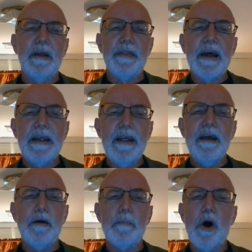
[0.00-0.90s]
The
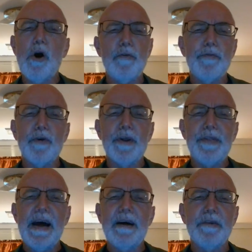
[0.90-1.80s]
hymn, O for a
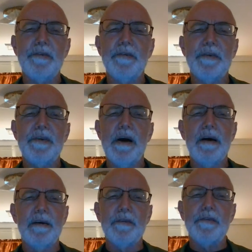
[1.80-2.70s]
Thousand
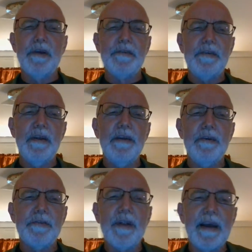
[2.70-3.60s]
Tongues,
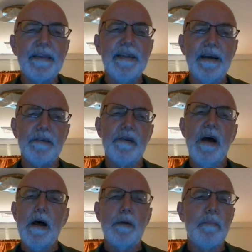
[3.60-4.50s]
continues like this:
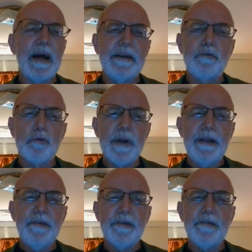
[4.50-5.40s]
my
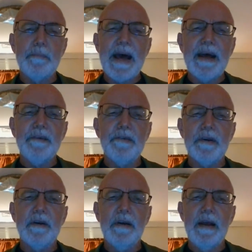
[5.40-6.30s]
gracious
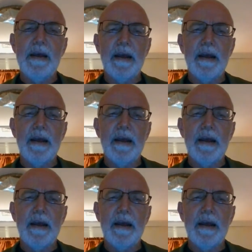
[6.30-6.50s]
Master